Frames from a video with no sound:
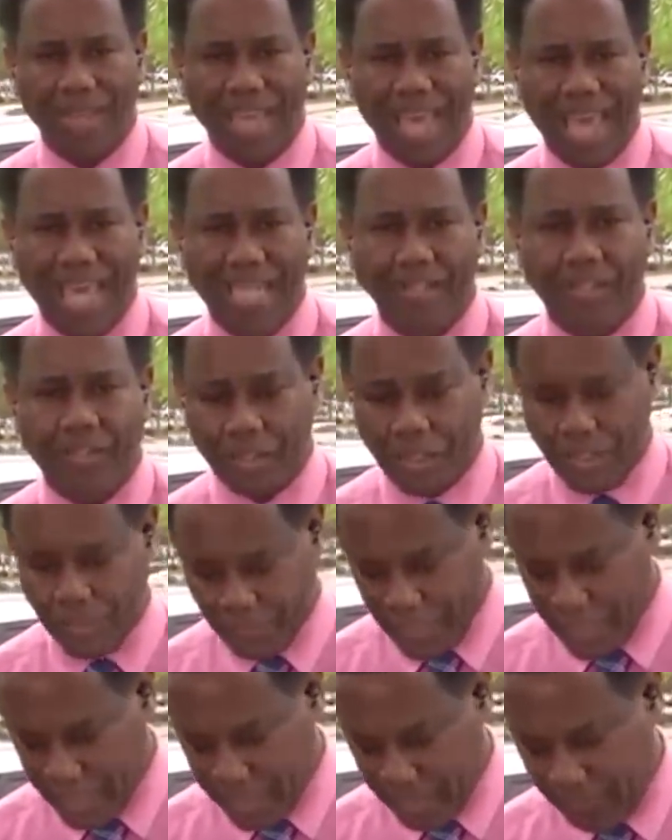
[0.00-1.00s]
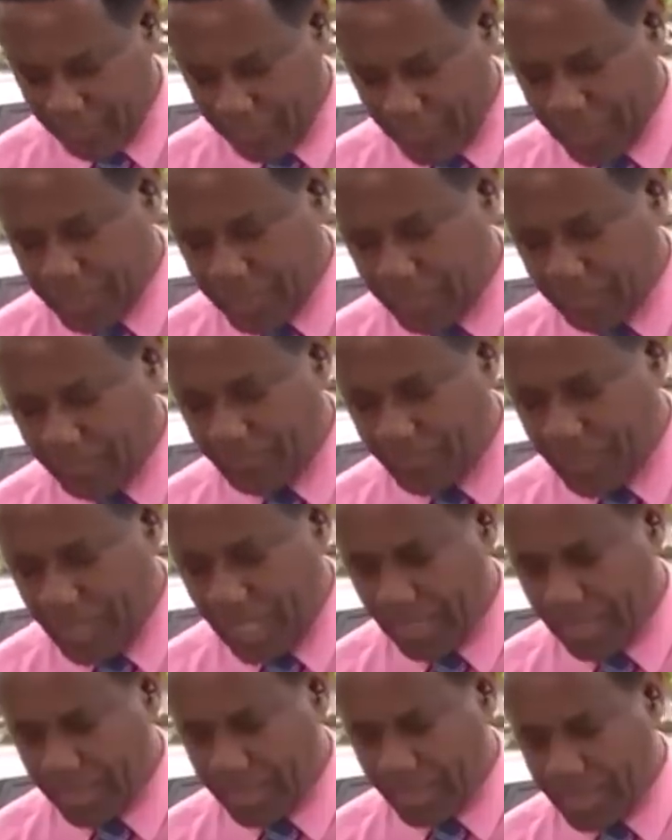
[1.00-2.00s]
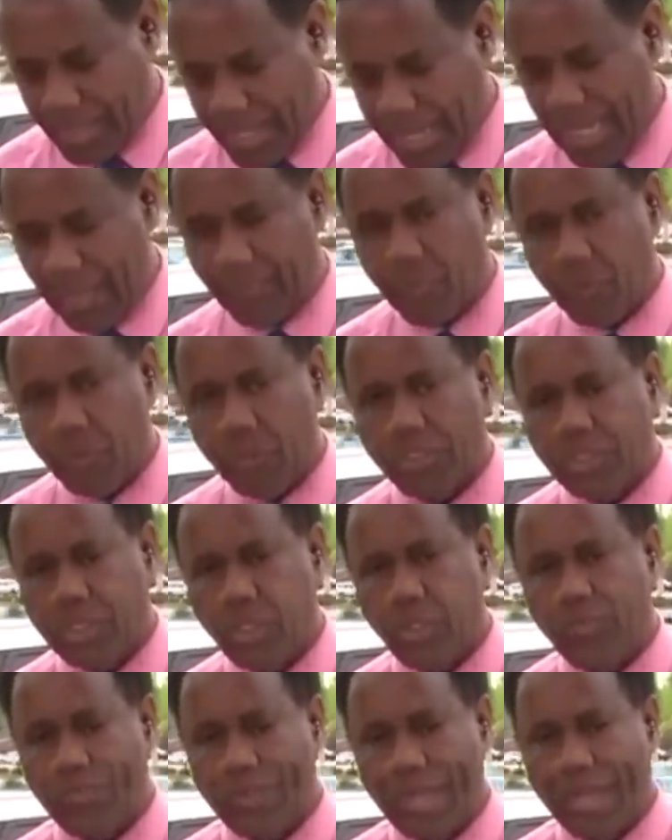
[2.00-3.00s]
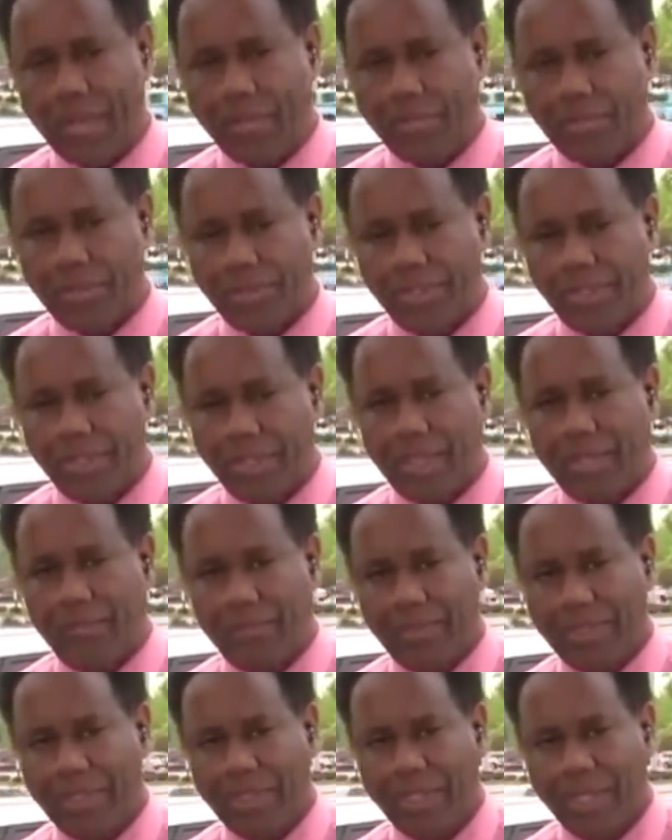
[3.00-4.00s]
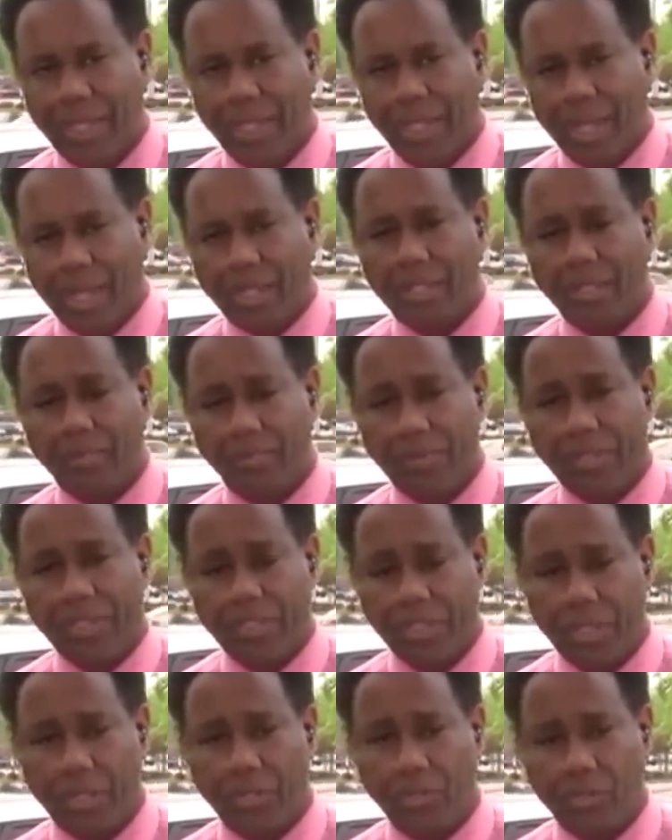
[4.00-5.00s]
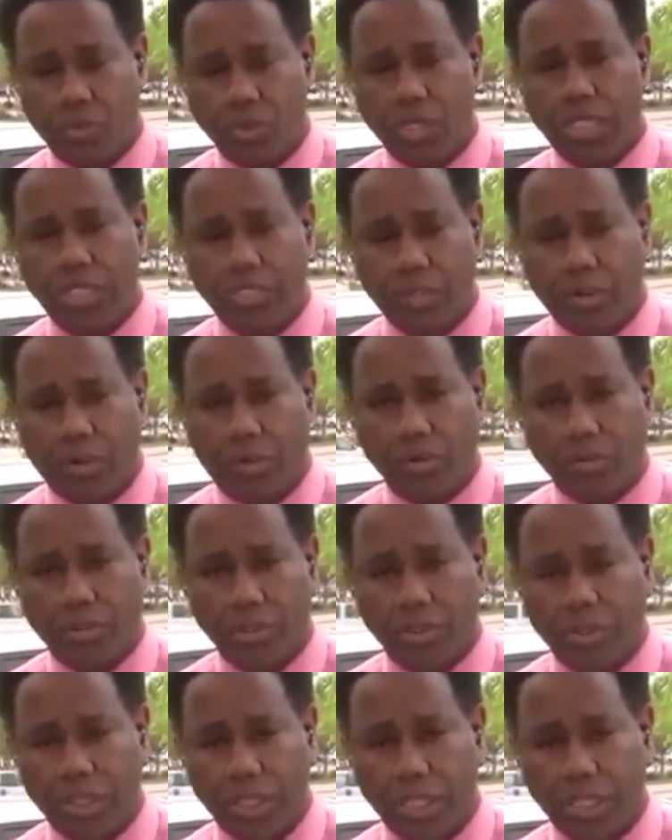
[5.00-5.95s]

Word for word: Hatch is a convicted felon after a 2011 uh, conviction on drug charges.